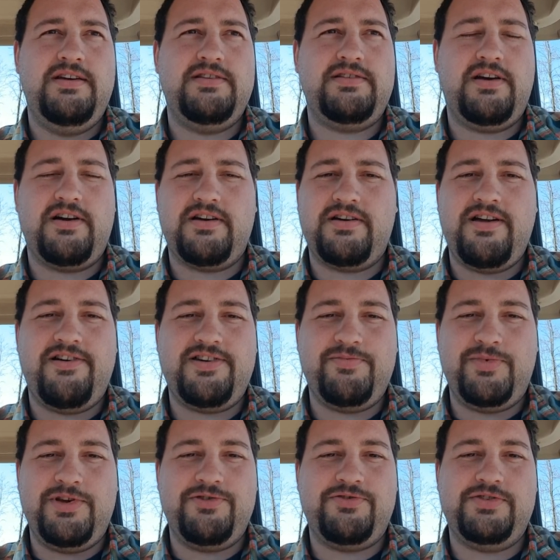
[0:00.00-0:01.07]
It's hard not to
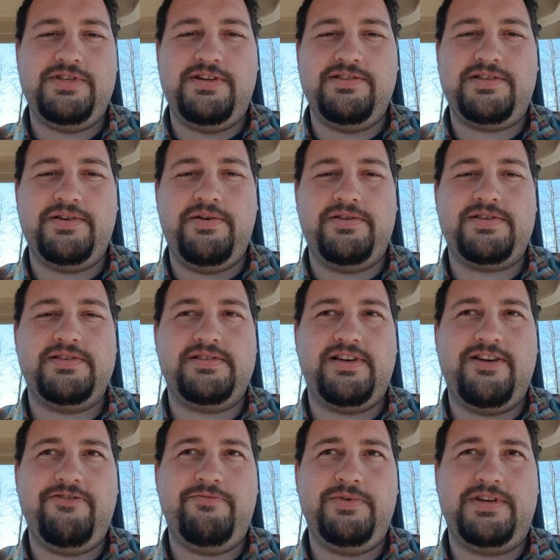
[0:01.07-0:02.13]
be interested in someone else's
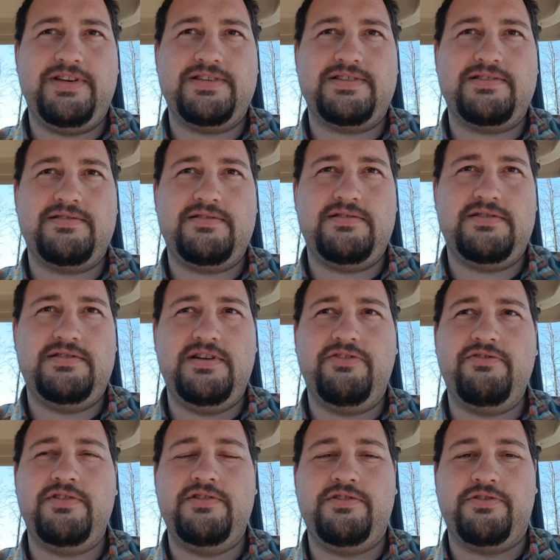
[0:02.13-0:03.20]
life because it's
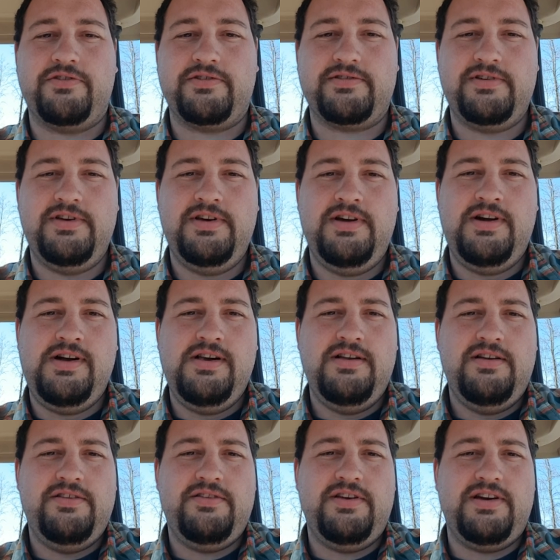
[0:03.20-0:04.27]
different than yours.
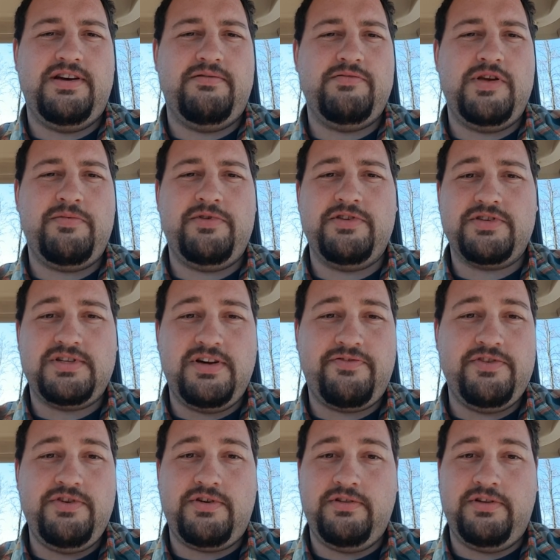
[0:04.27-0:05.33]
Maybe there's stuff
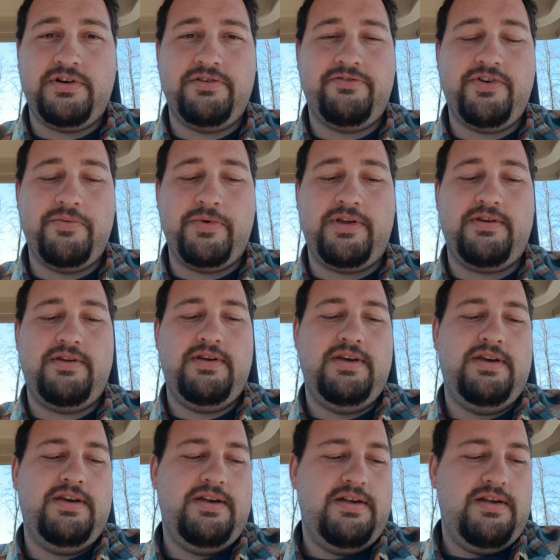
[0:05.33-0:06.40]
that you can learn from it.
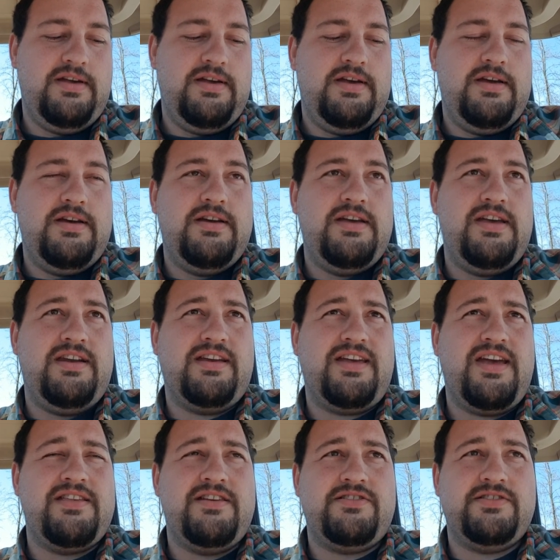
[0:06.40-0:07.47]
And
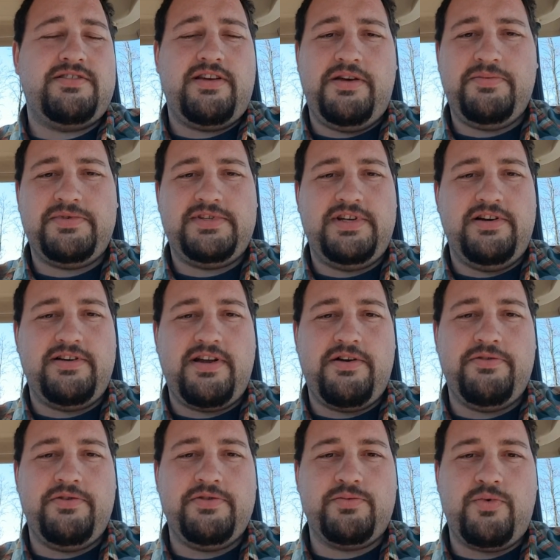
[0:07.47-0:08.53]
again, it just helps tear
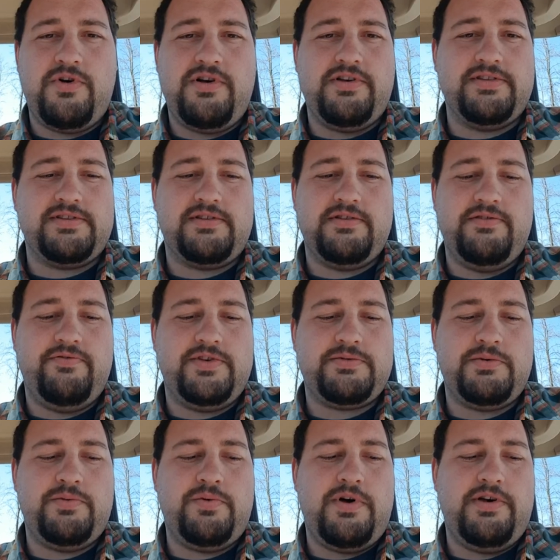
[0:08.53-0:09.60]
down those walls, the
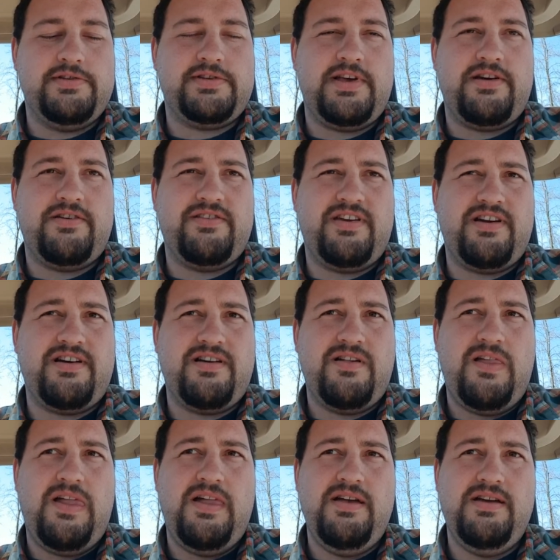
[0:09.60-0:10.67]
invisible walls that are there.
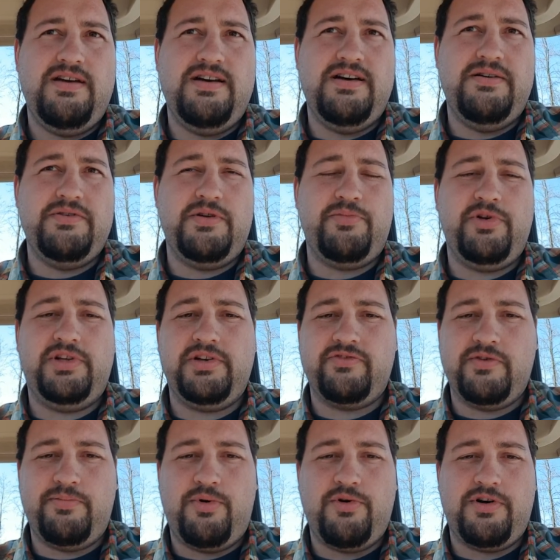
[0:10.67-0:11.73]
You're building
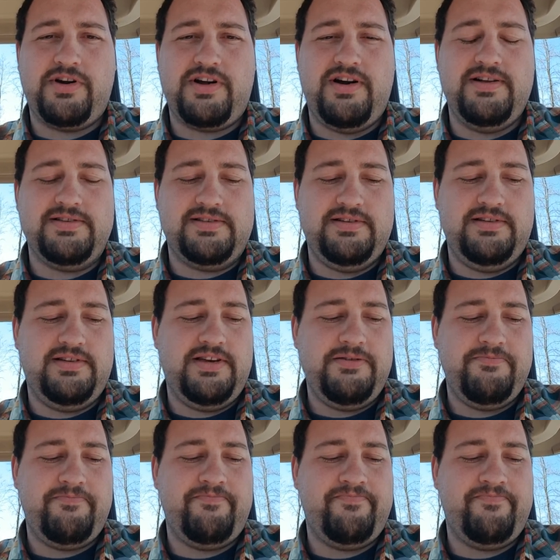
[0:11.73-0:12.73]
rapport constantly.